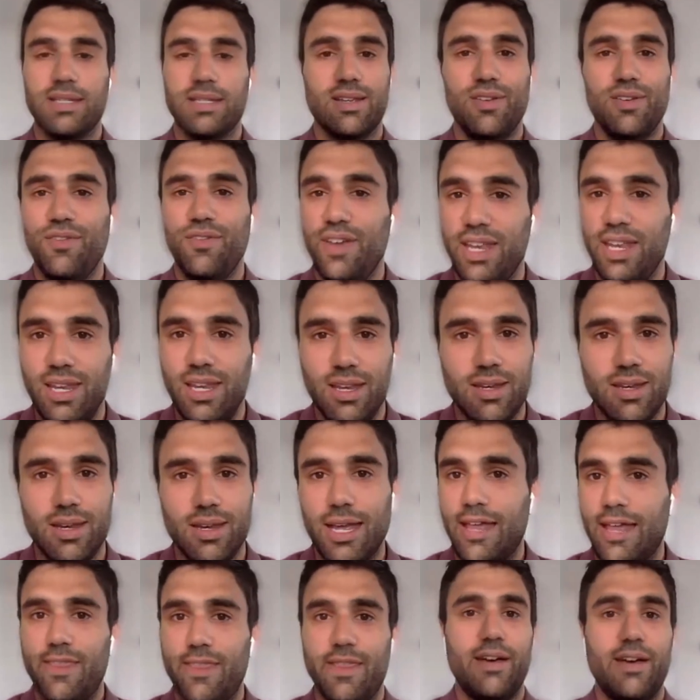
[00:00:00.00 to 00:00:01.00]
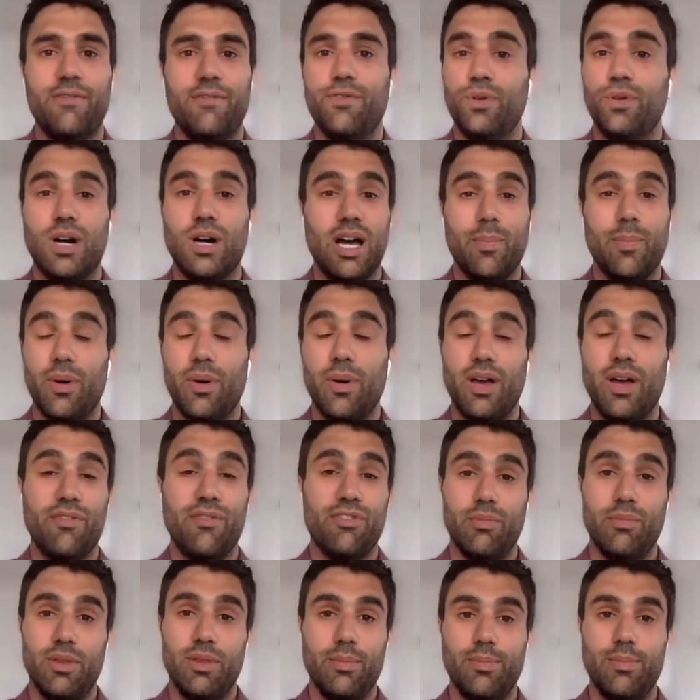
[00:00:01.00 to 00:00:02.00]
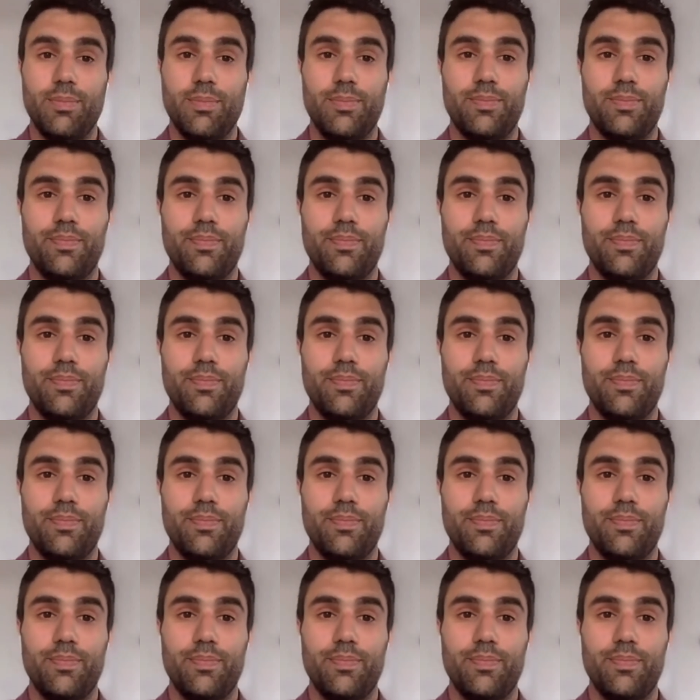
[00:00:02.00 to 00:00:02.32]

convenient, and therefore I buy from them.